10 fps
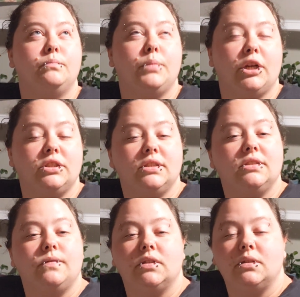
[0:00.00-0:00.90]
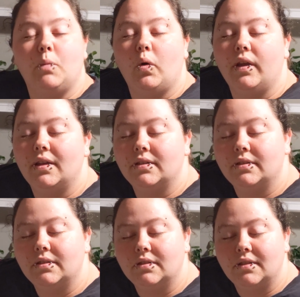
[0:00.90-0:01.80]
purchase for some
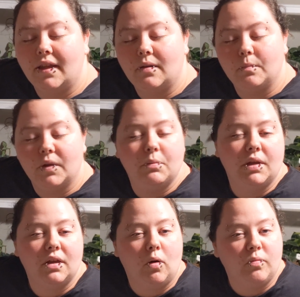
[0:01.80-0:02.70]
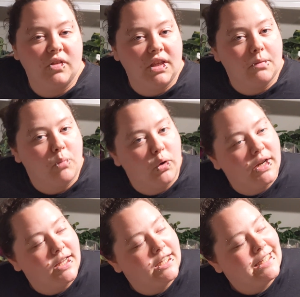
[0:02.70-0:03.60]
Hoyas that I'm going to be hopefully
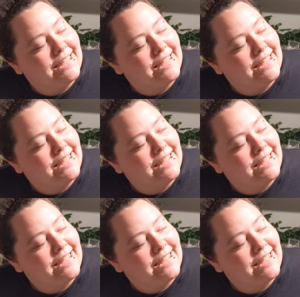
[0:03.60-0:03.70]
importing.